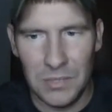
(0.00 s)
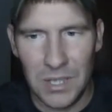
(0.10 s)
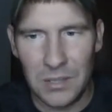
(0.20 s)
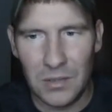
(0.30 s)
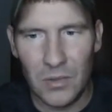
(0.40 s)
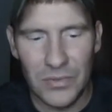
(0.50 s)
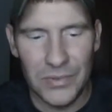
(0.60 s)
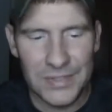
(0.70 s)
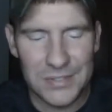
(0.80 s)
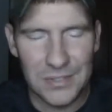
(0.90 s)
And I call
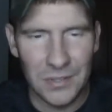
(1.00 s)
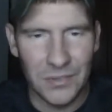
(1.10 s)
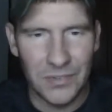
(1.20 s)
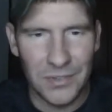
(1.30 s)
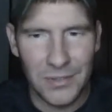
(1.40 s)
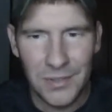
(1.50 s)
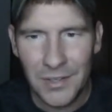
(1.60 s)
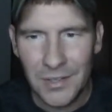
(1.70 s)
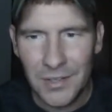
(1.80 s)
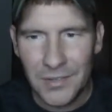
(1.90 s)
this, the
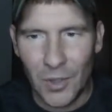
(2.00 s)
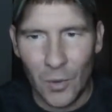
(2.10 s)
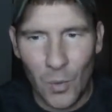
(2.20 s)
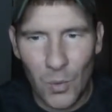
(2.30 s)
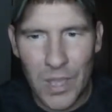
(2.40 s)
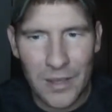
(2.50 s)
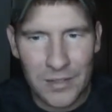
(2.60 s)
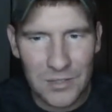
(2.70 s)
old house